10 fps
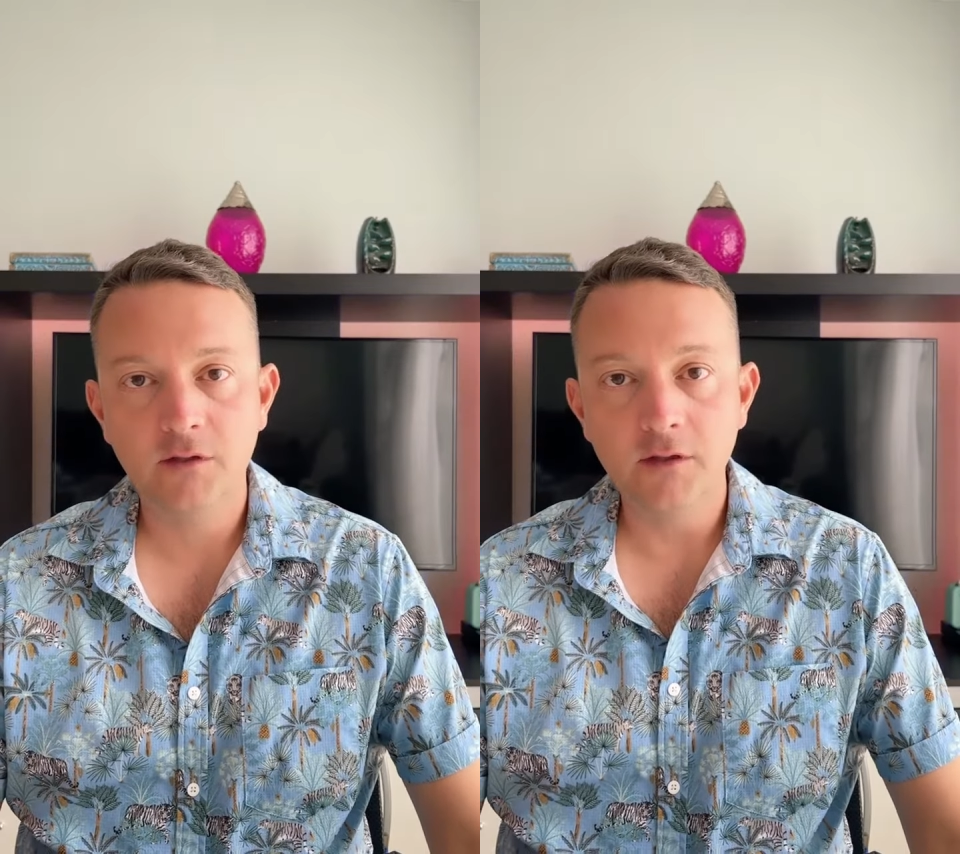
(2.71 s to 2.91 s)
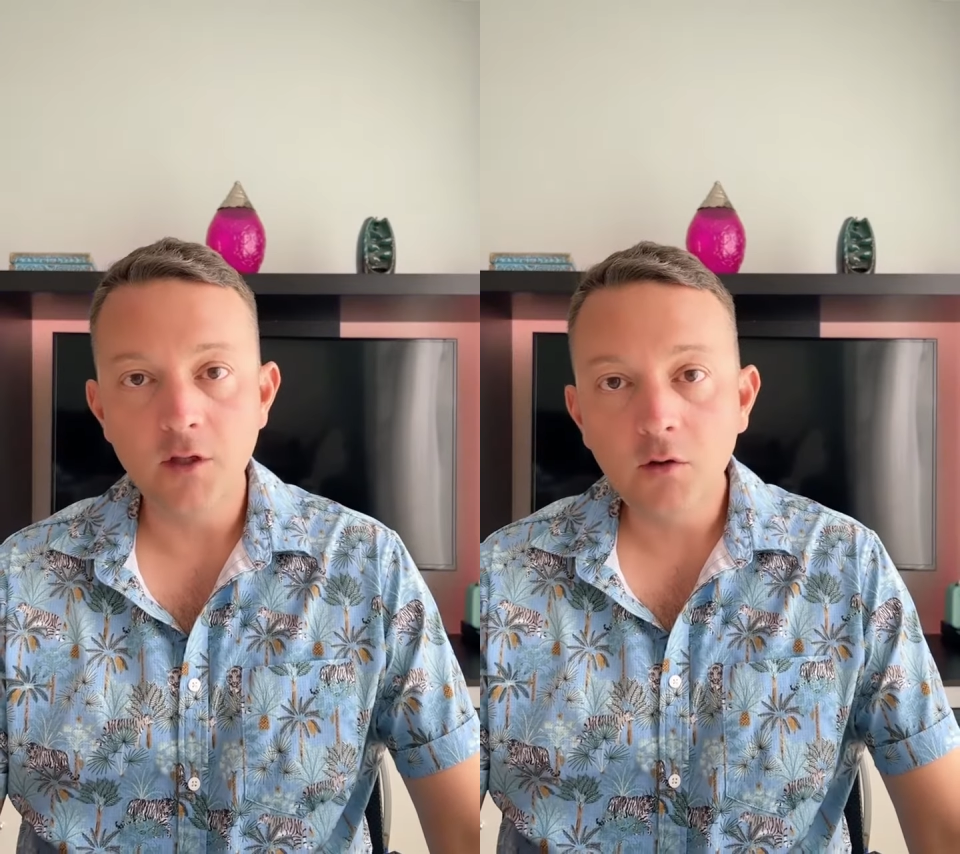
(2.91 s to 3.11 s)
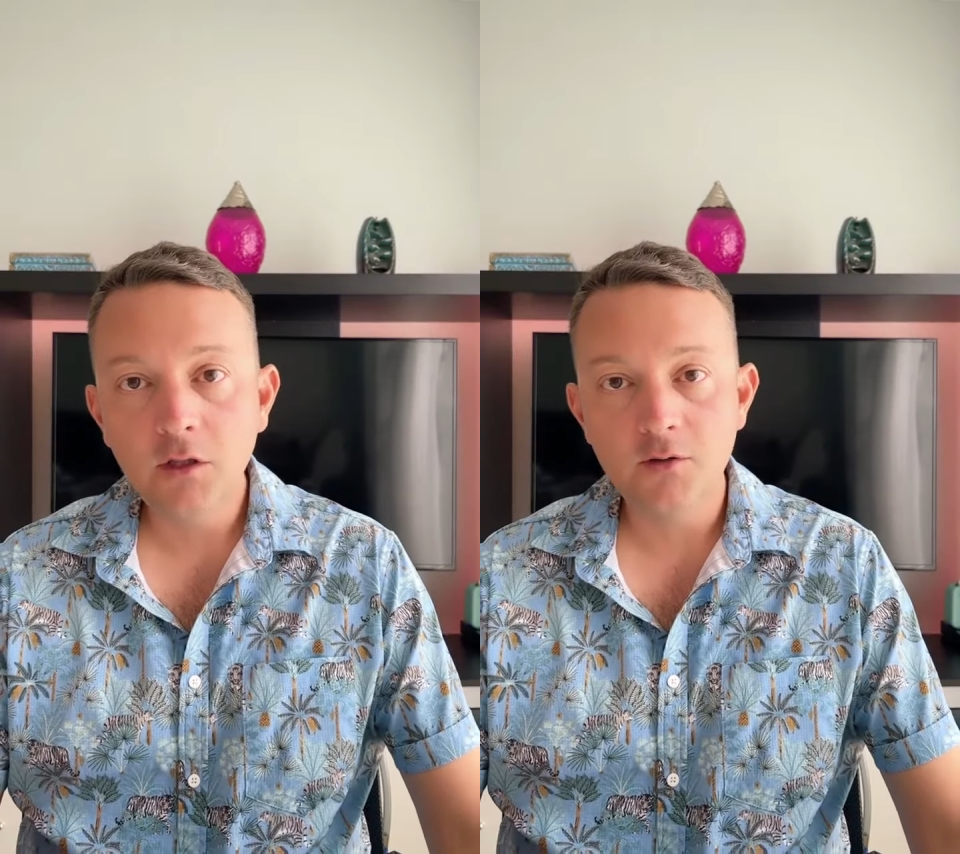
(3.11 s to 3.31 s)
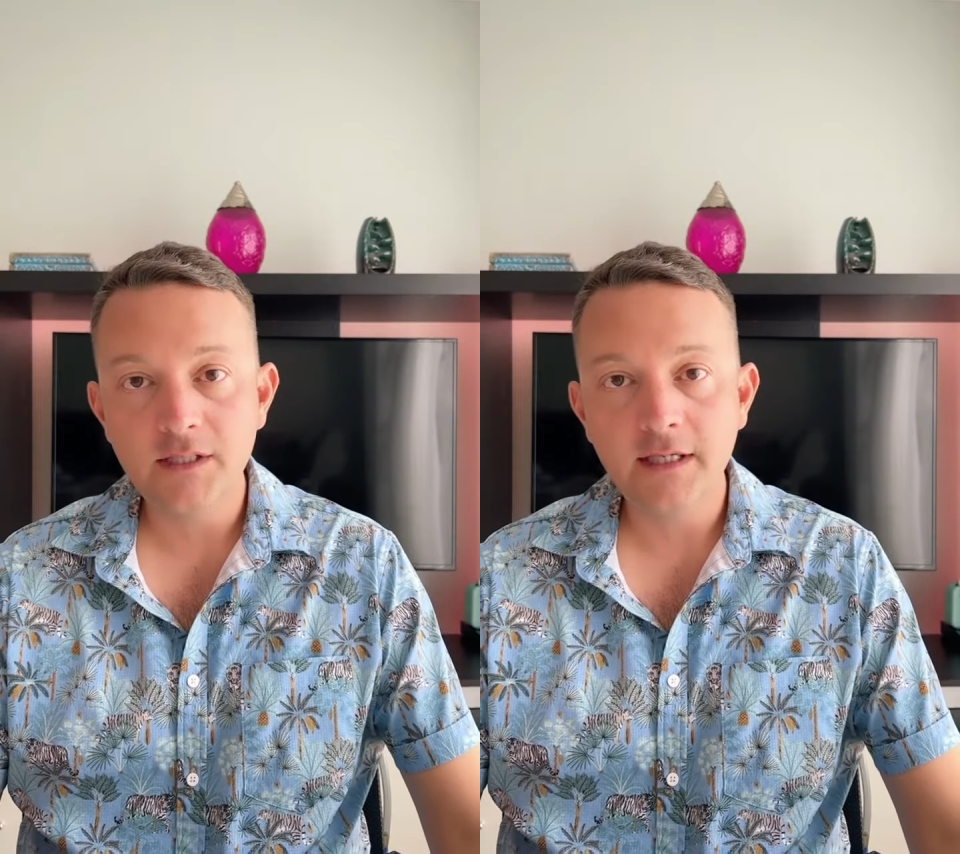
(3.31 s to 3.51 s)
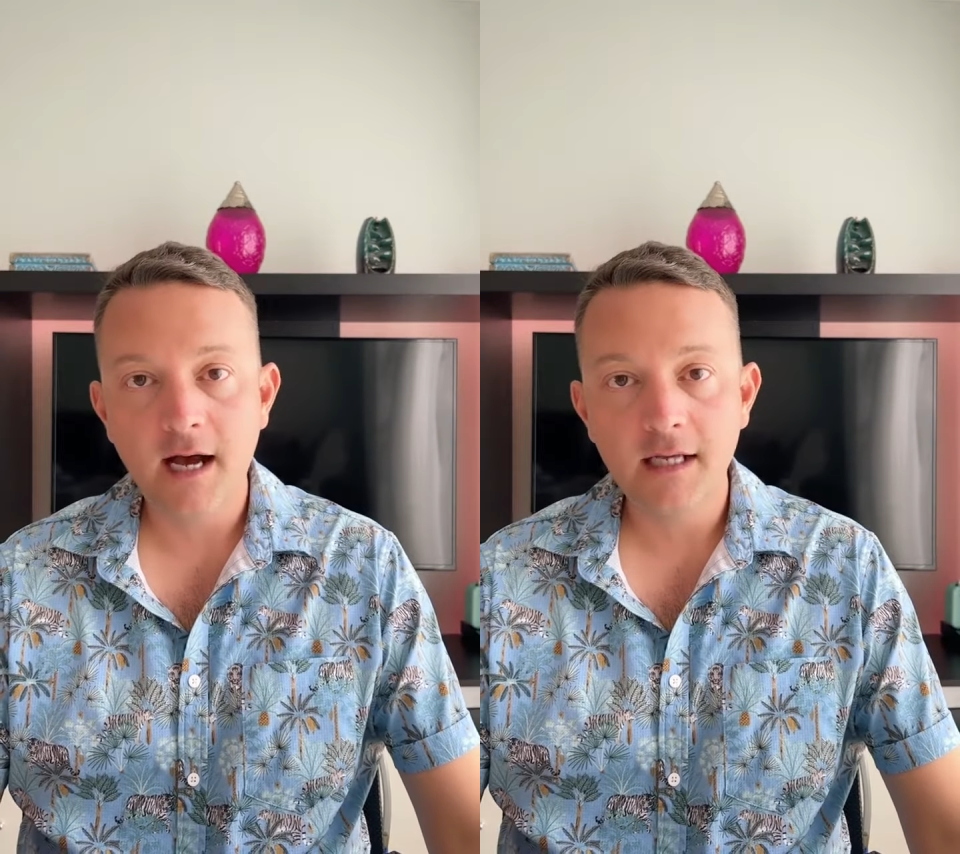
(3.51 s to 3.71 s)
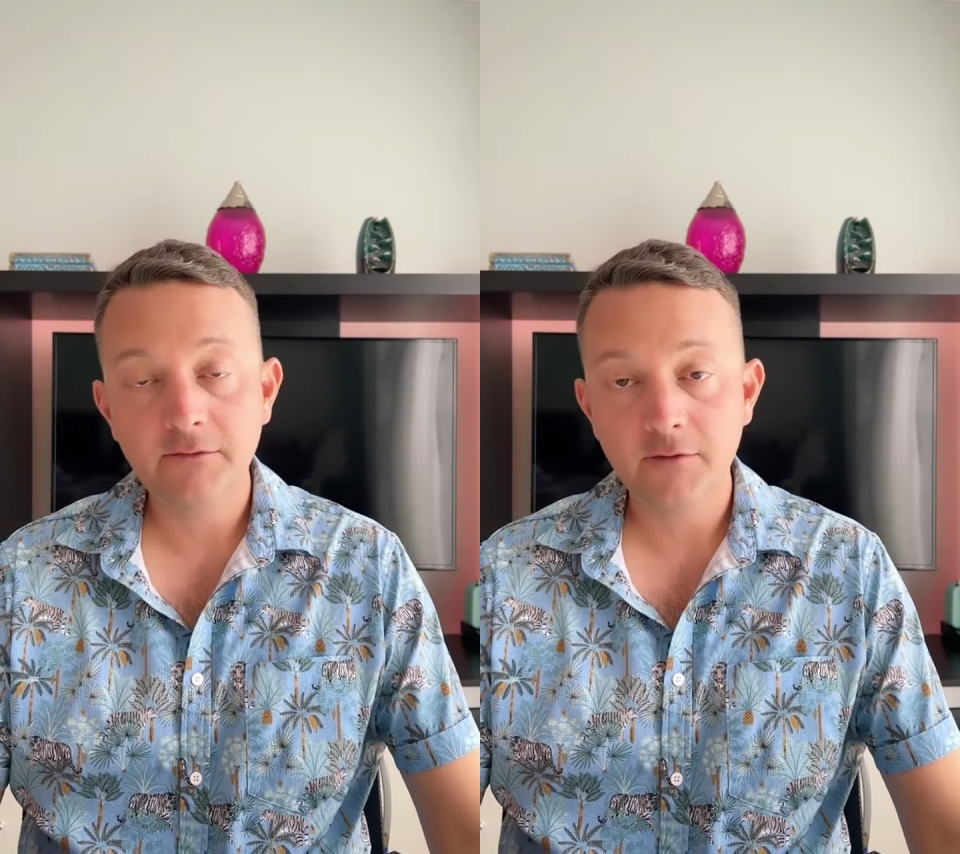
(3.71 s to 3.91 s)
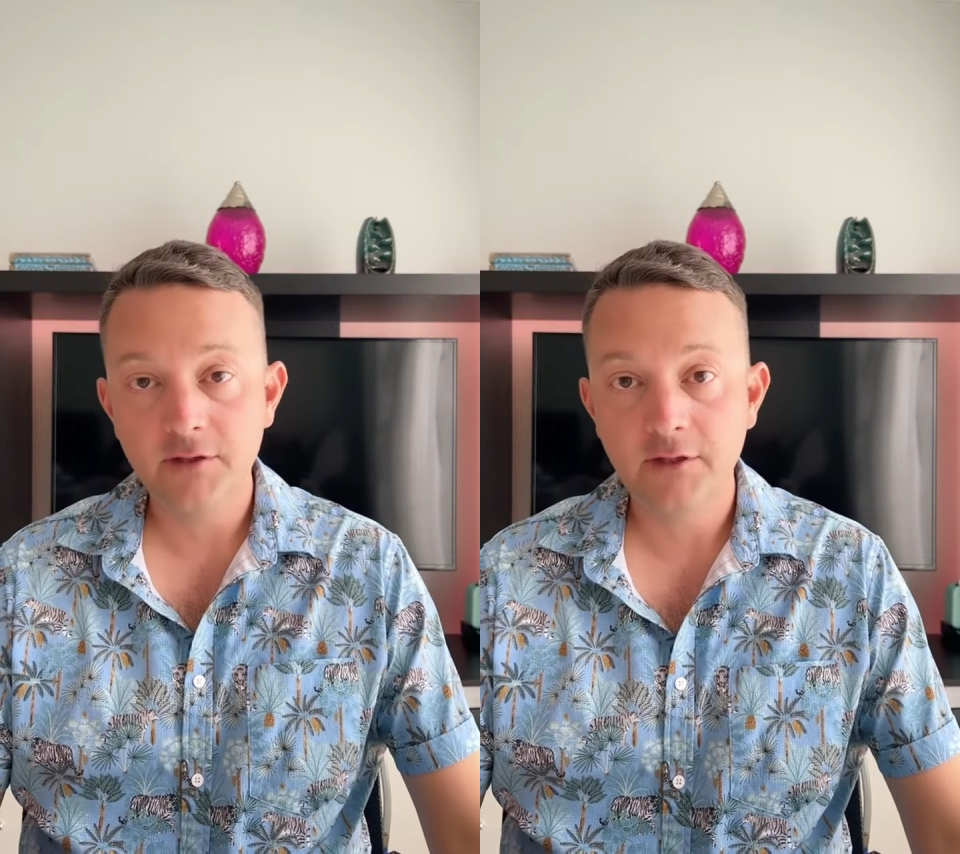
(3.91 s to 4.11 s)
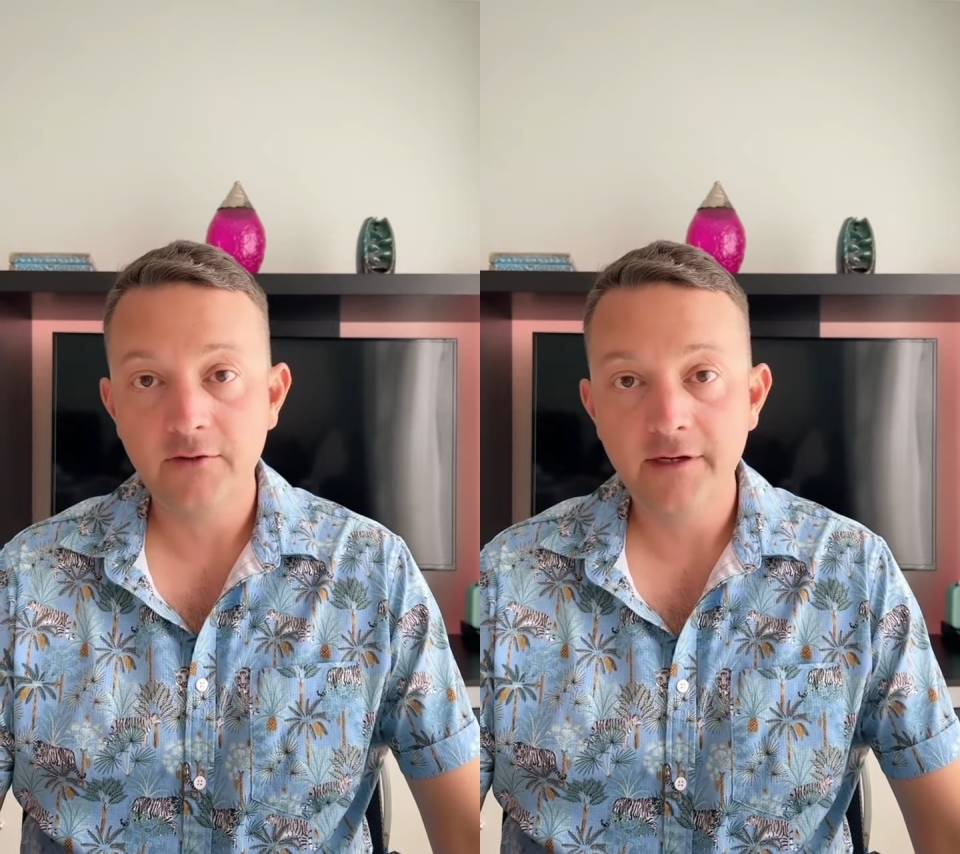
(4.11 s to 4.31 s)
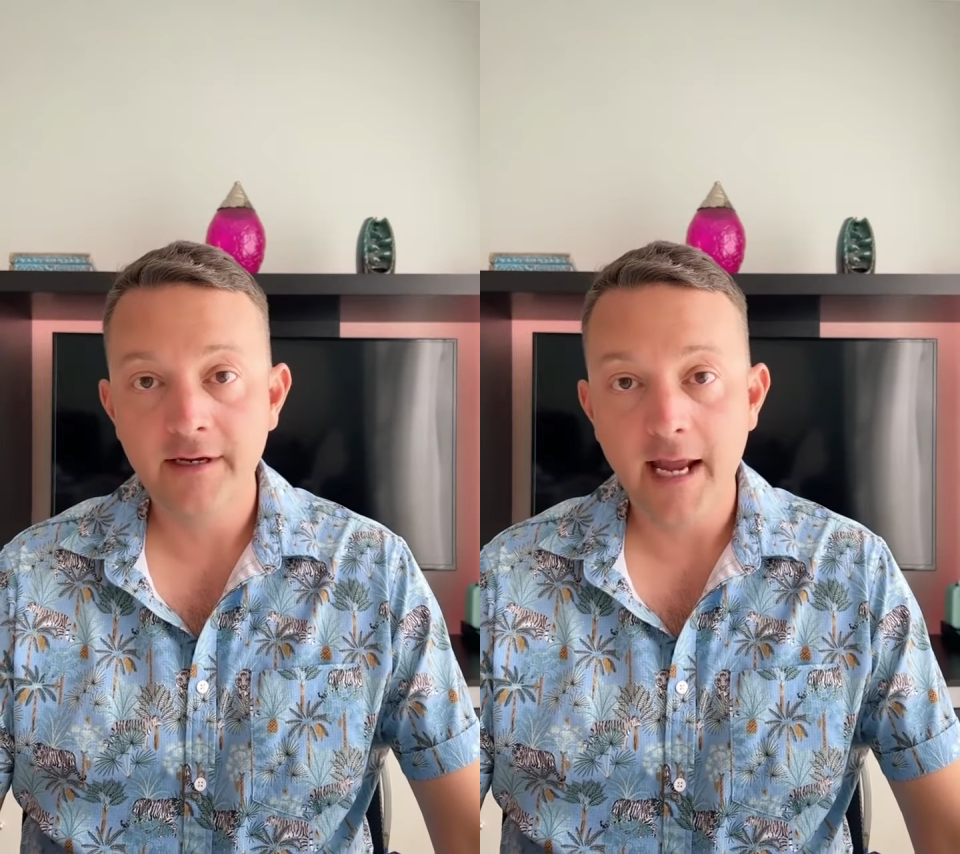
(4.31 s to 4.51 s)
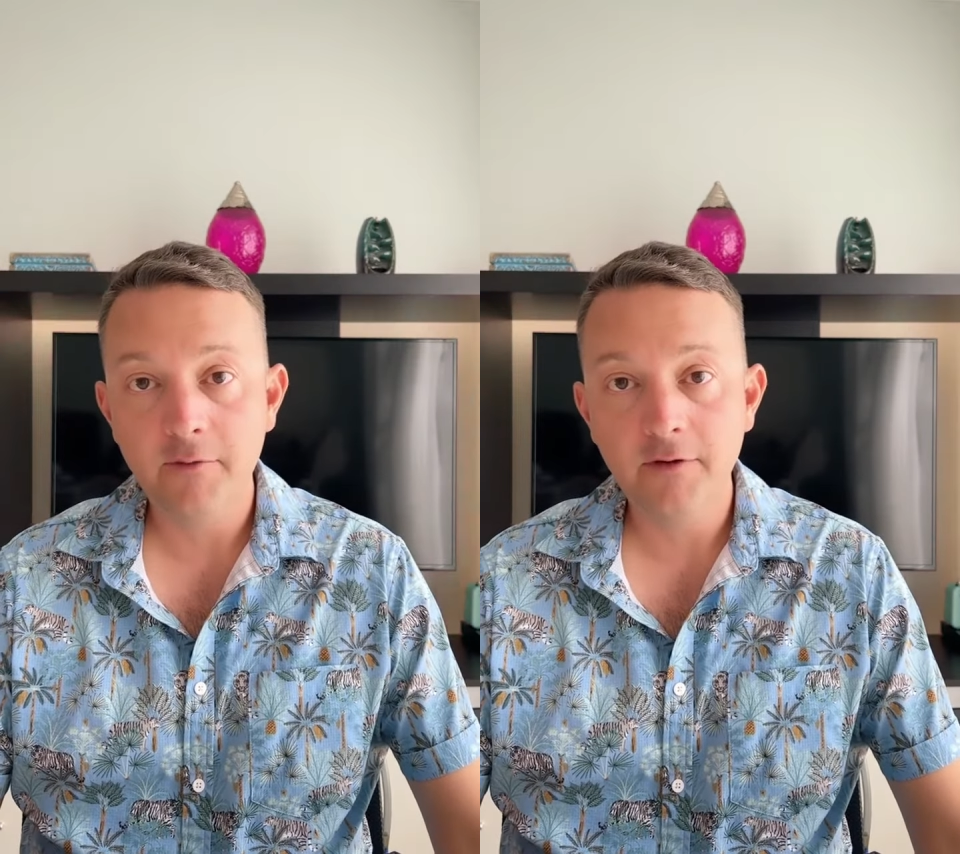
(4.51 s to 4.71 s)
with no closing costs for certain
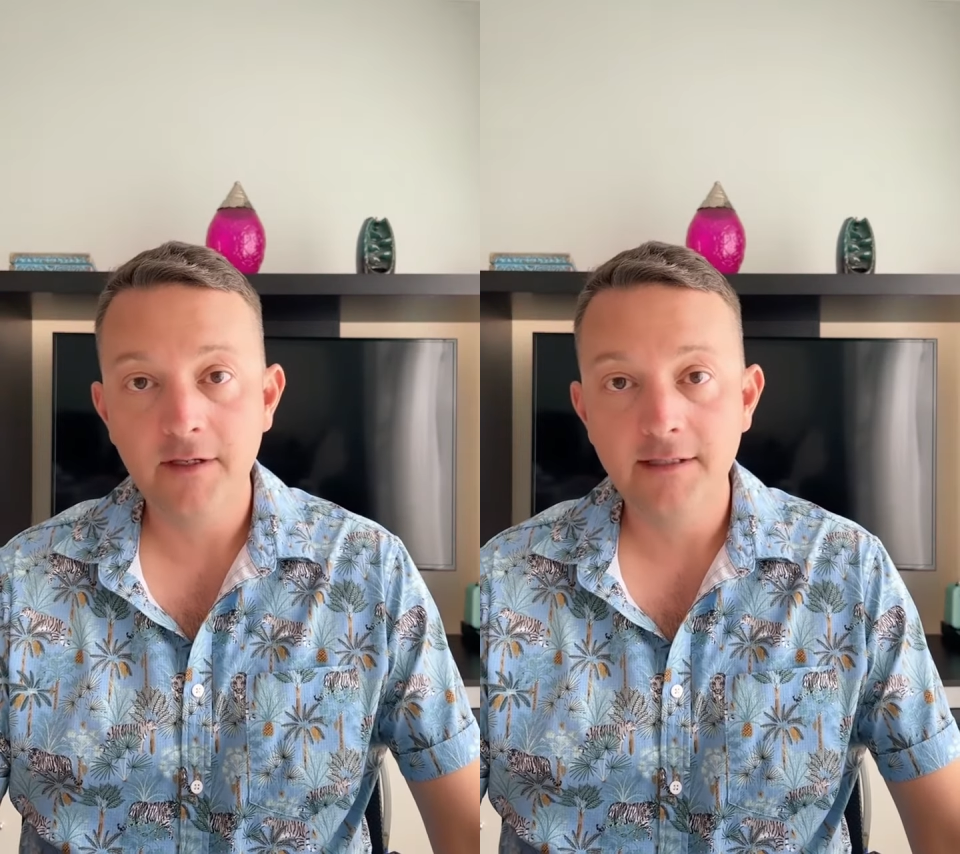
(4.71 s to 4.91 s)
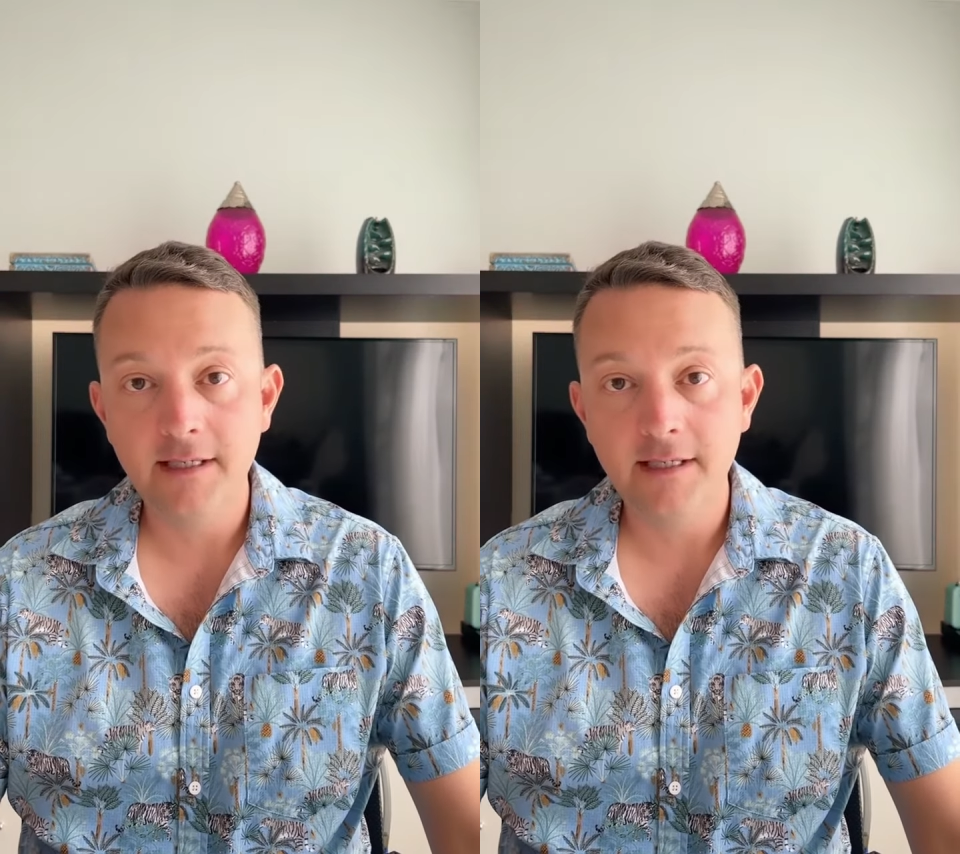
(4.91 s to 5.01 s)
neighborhoods